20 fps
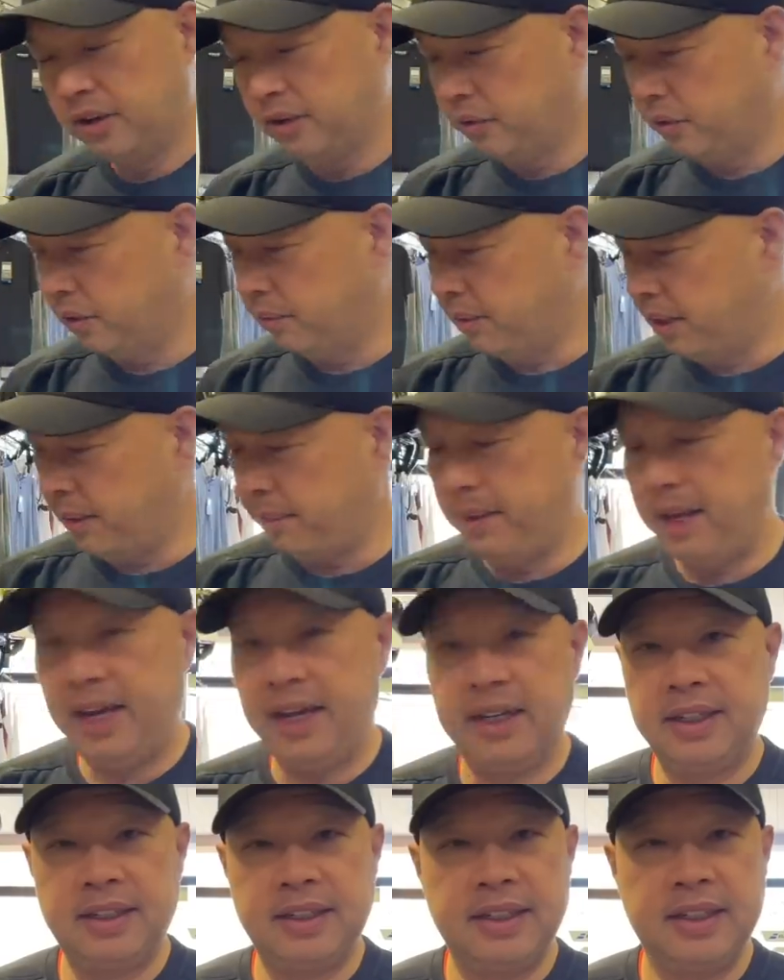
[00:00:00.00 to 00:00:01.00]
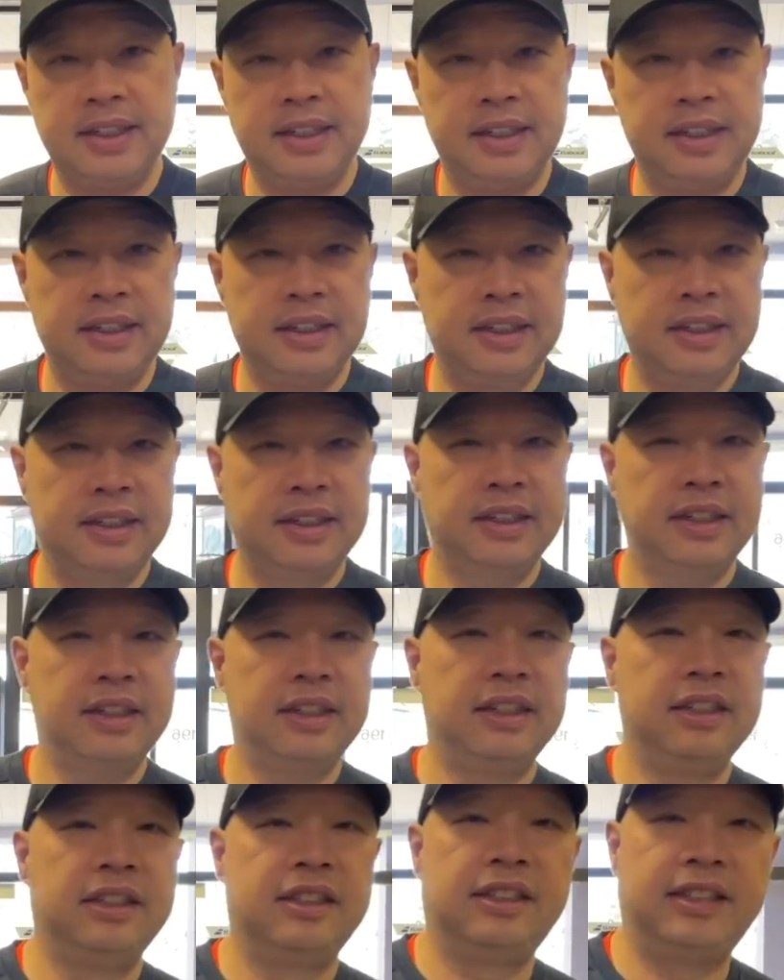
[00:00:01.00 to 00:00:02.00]
Well, my man
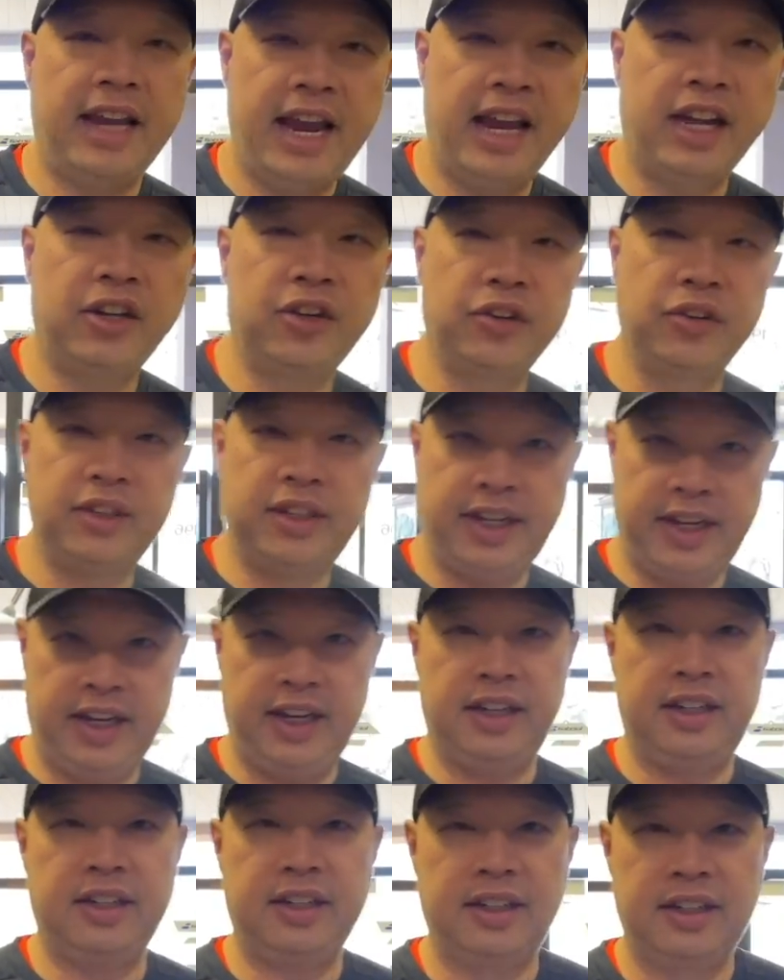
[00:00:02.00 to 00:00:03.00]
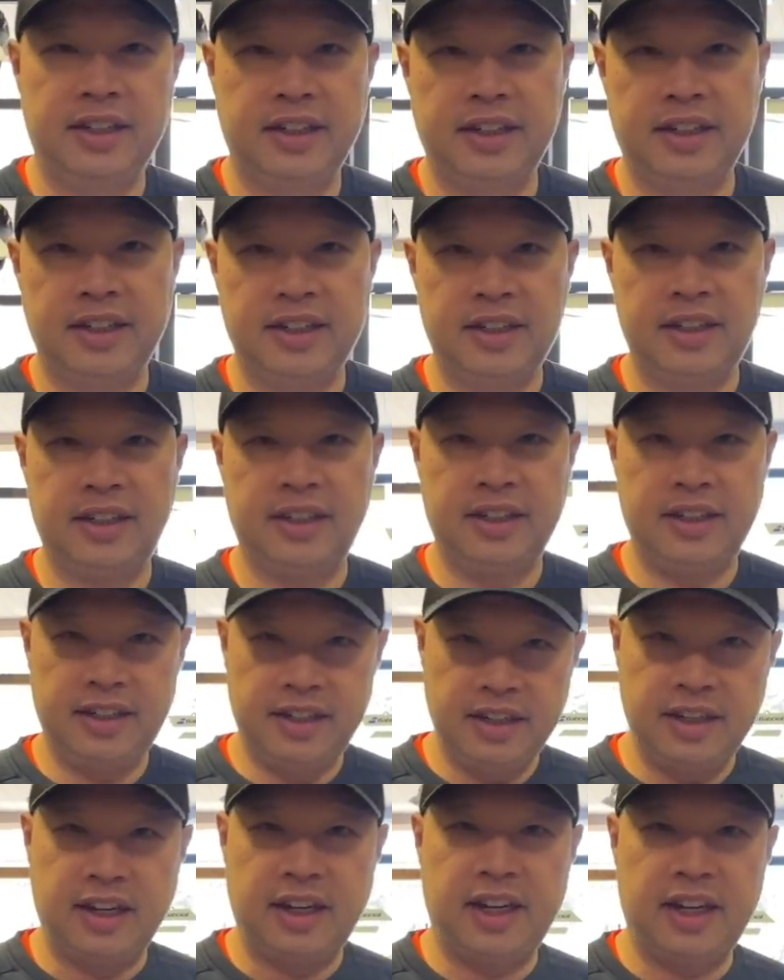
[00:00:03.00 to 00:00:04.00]
Sander did.
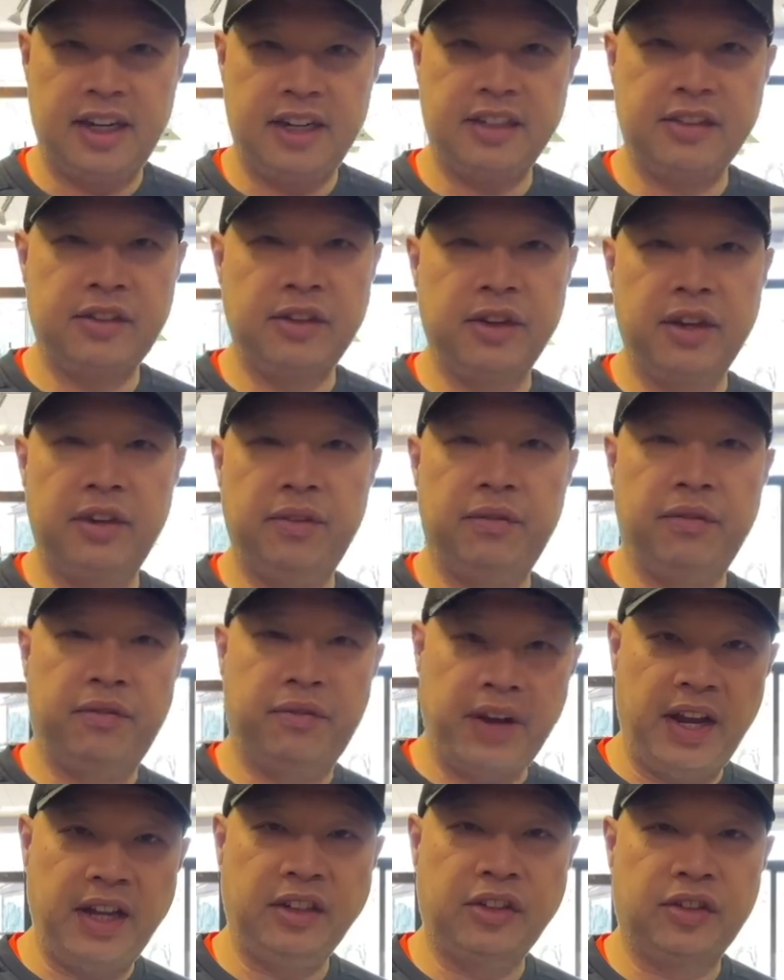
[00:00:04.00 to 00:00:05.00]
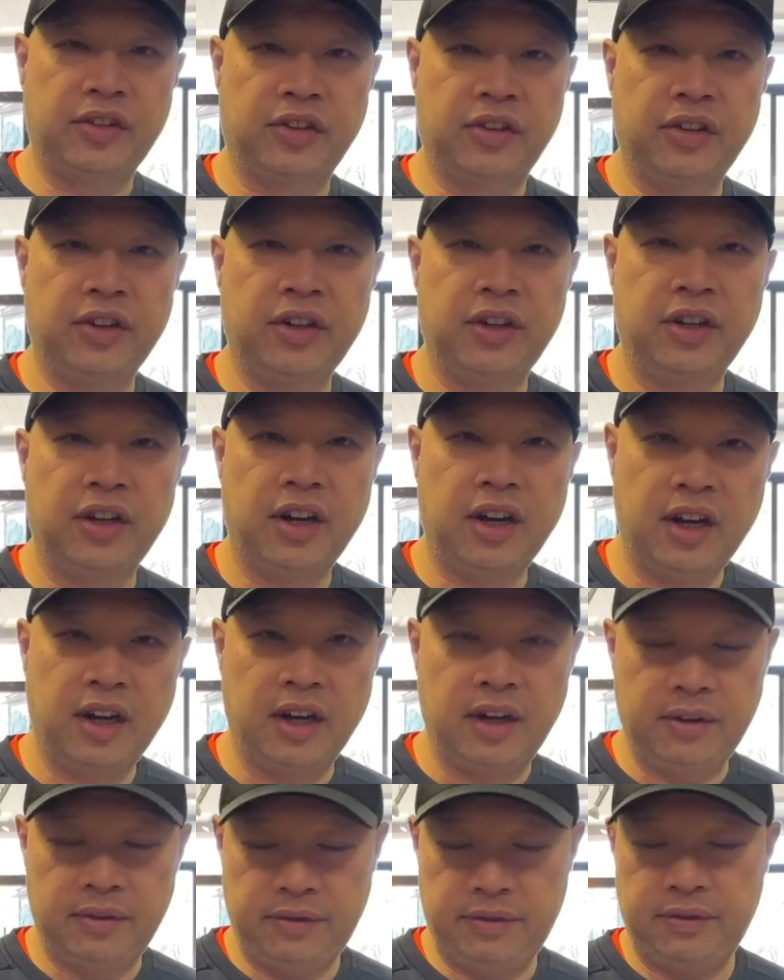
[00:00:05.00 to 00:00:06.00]
He's the inventor
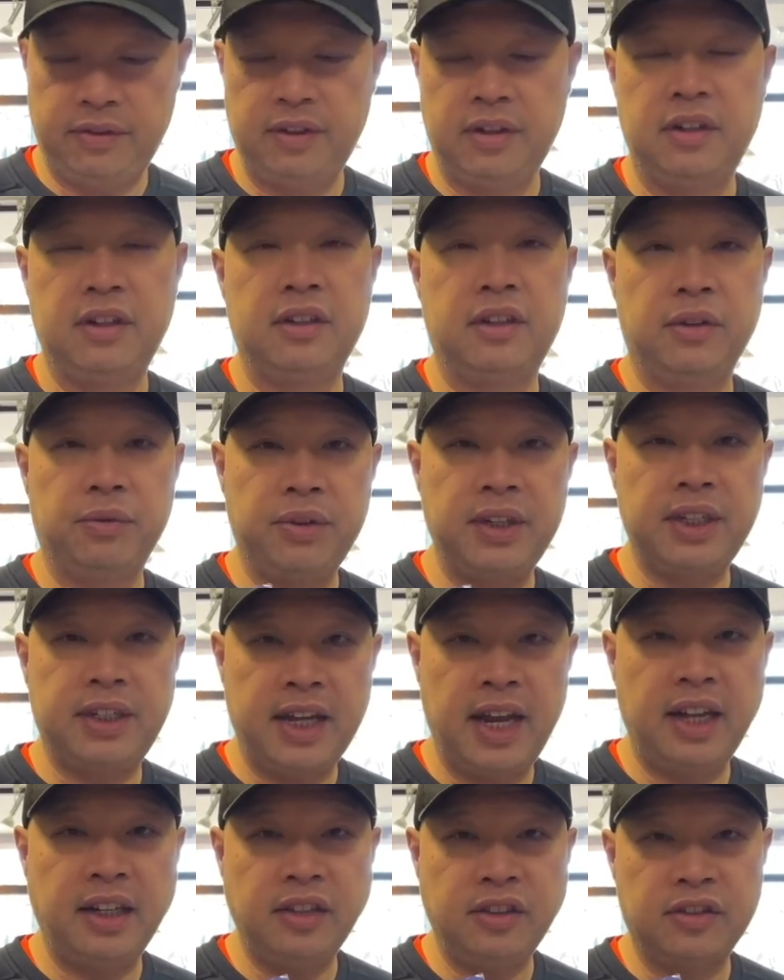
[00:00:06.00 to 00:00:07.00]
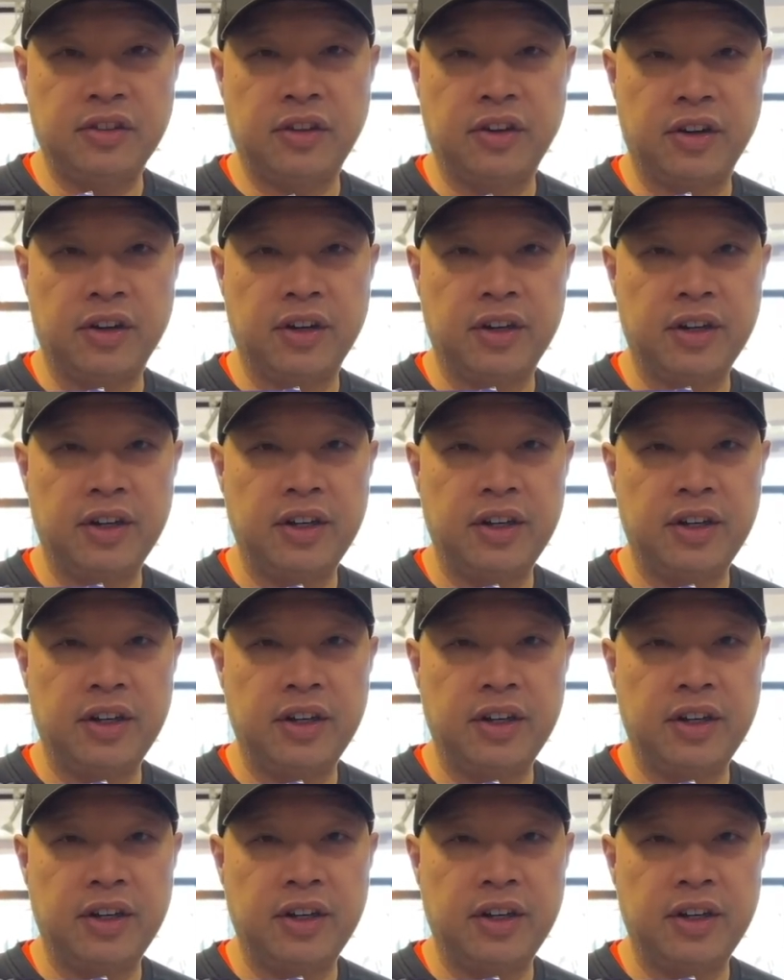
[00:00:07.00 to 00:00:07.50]
of the retenser.